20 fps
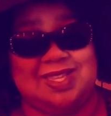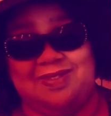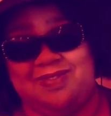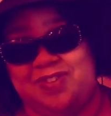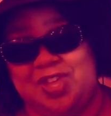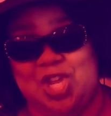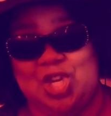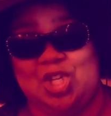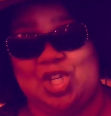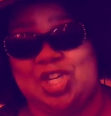
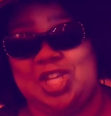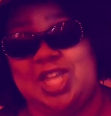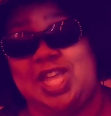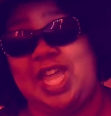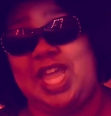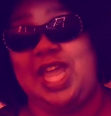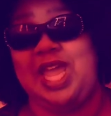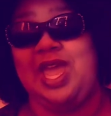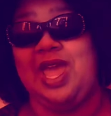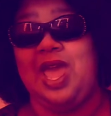
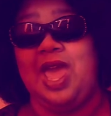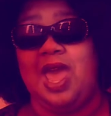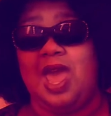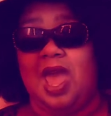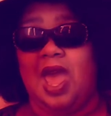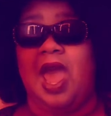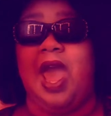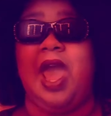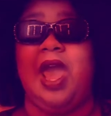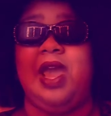officially.
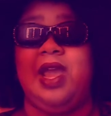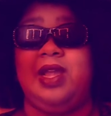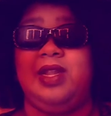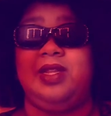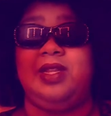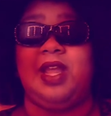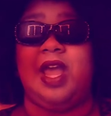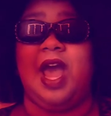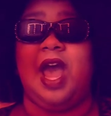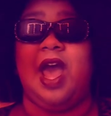
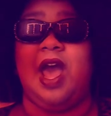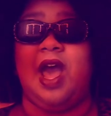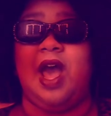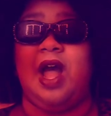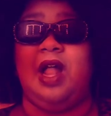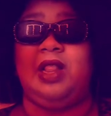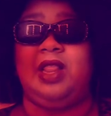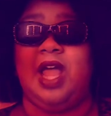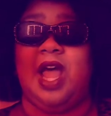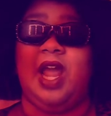And
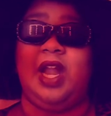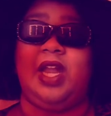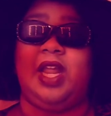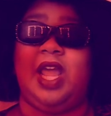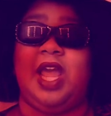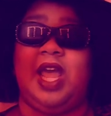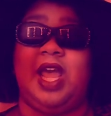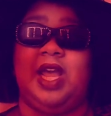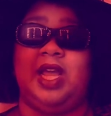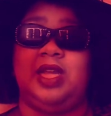a lot
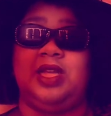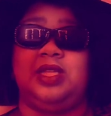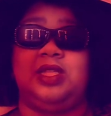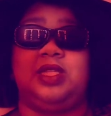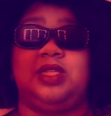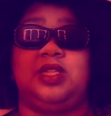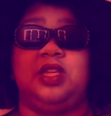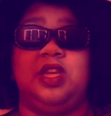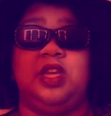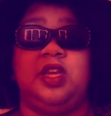
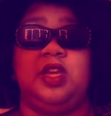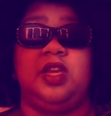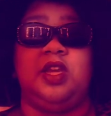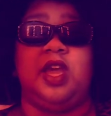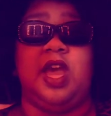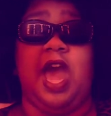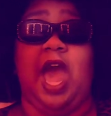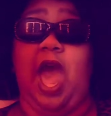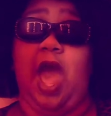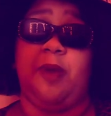has
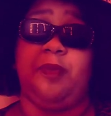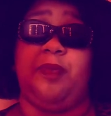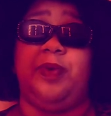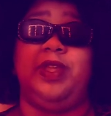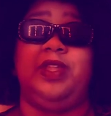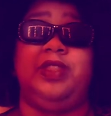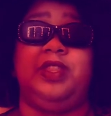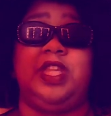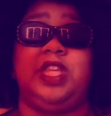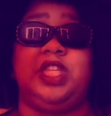
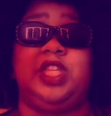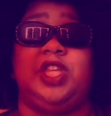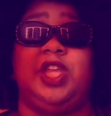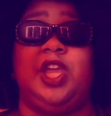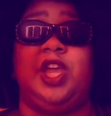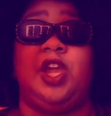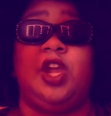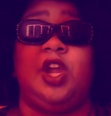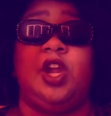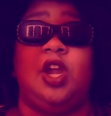happened this
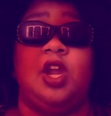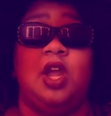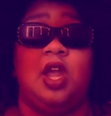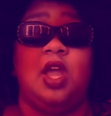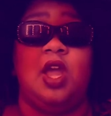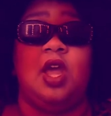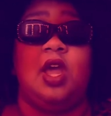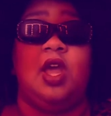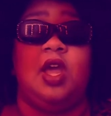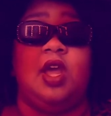year.
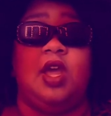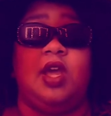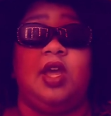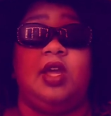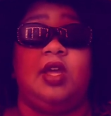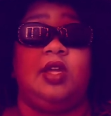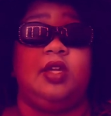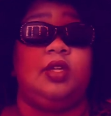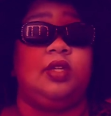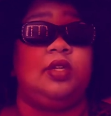
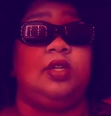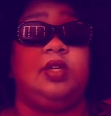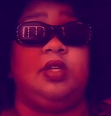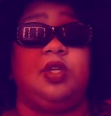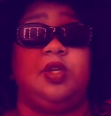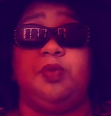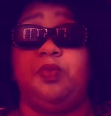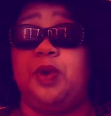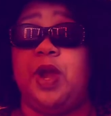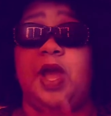
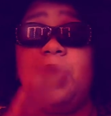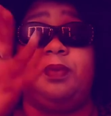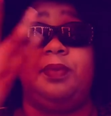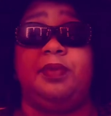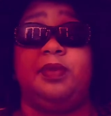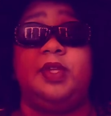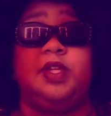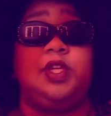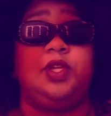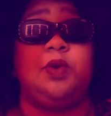
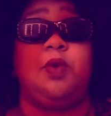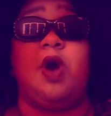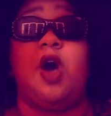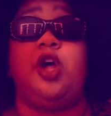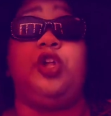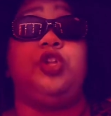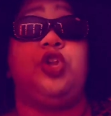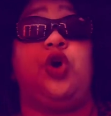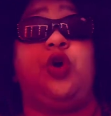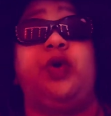You
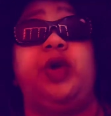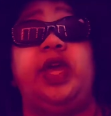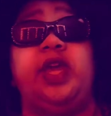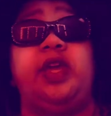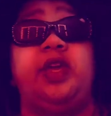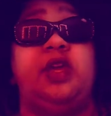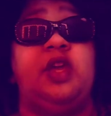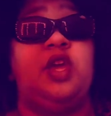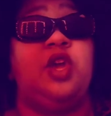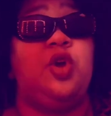all know
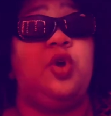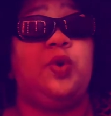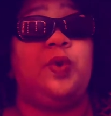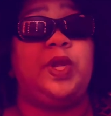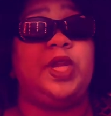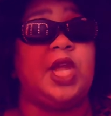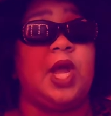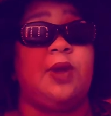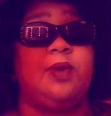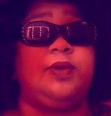it.
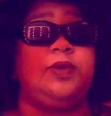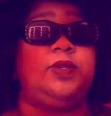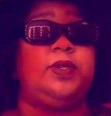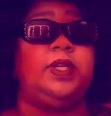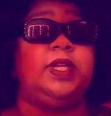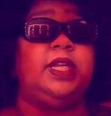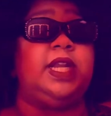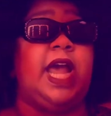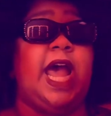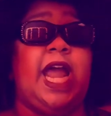
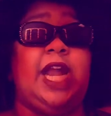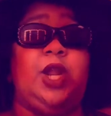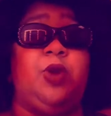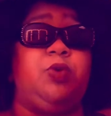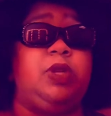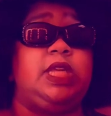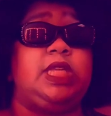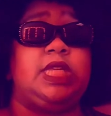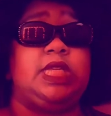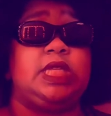I don't
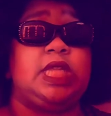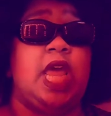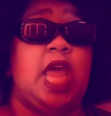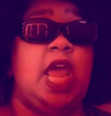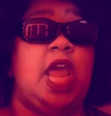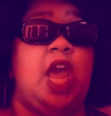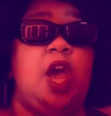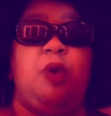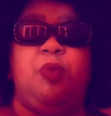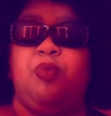need to
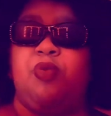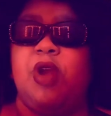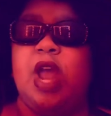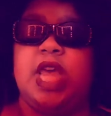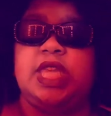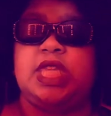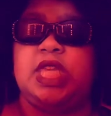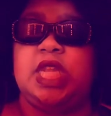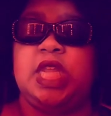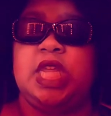say
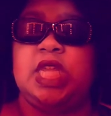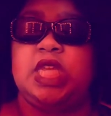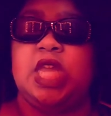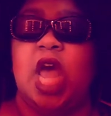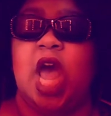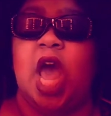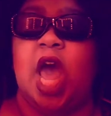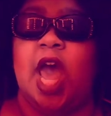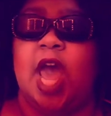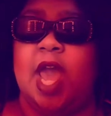unprecedented
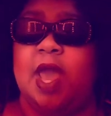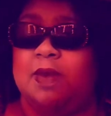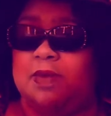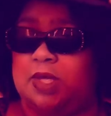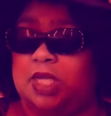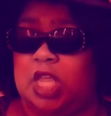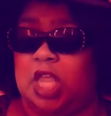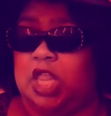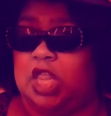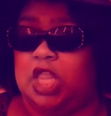
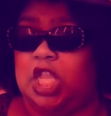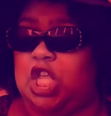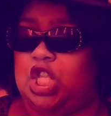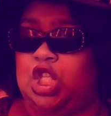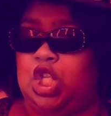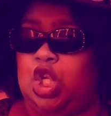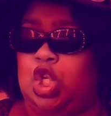times in this